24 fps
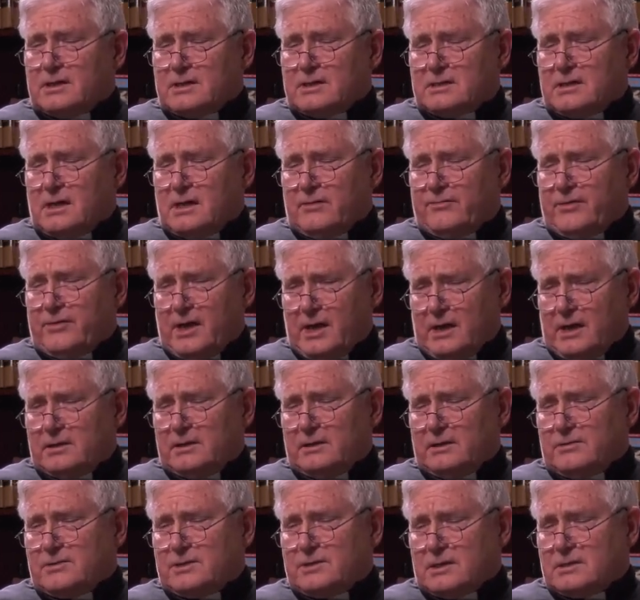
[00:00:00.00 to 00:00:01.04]
He said, if I had
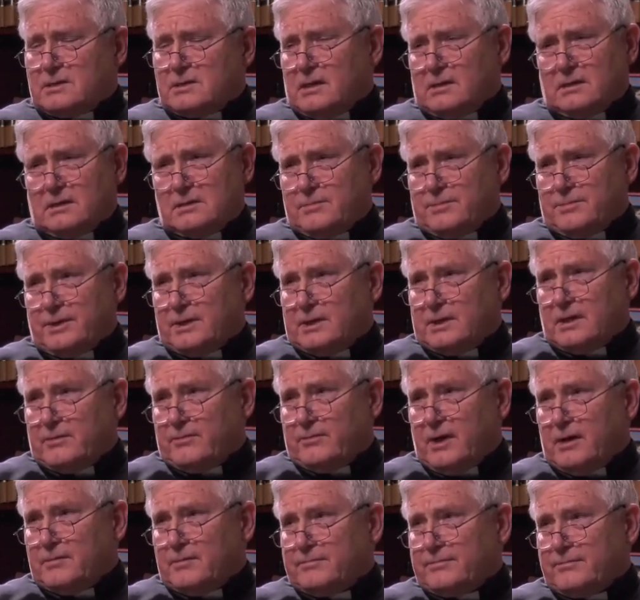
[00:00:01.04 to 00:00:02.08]
to use this, I'd simply
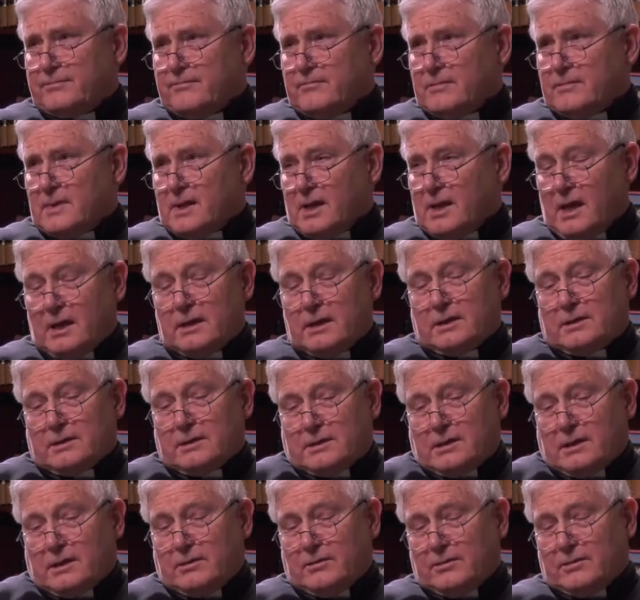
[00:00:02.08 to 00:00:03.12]
give up. And he
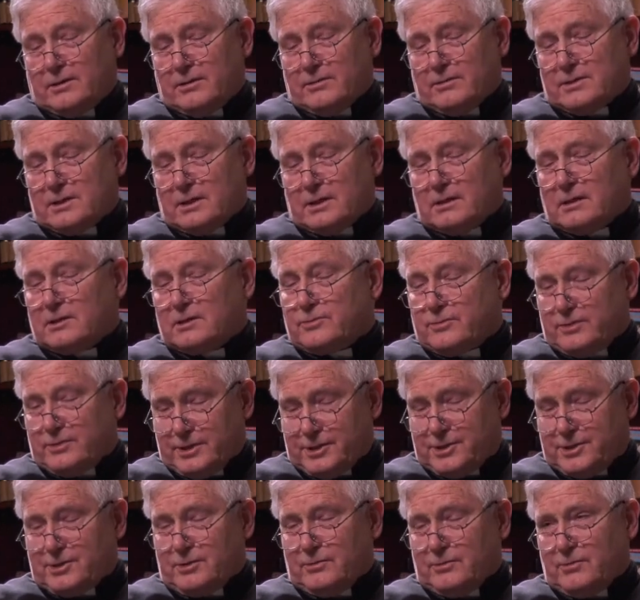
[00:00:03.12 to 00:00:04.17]
continued using the
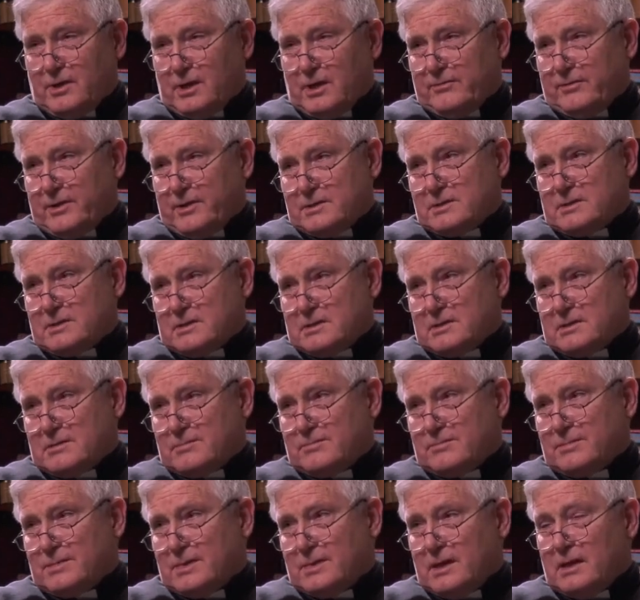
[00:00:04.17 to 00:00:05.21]
traditional rite of
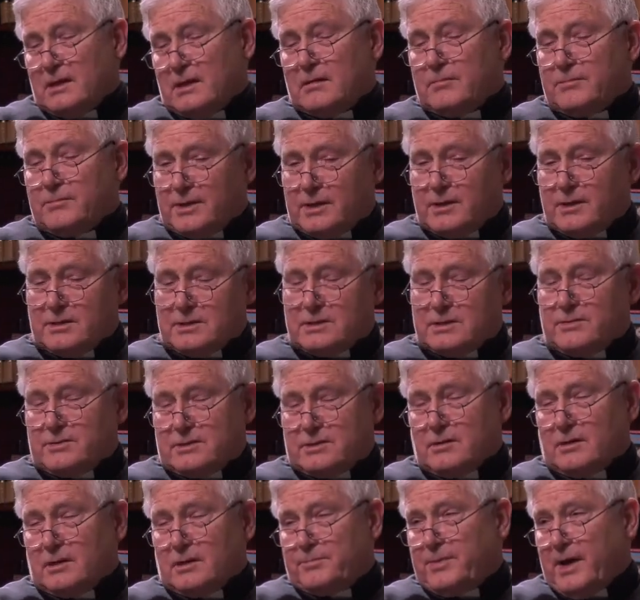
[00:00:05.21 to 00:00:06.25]
exorcism because
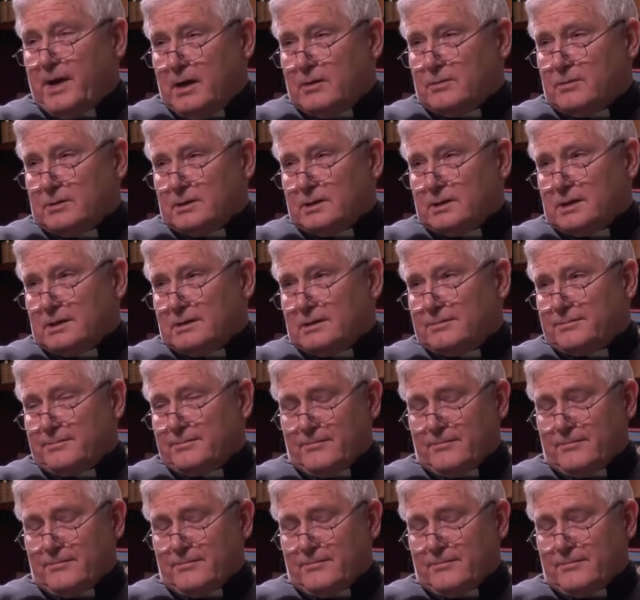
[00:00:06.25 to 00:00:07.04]
there's certainly power in it.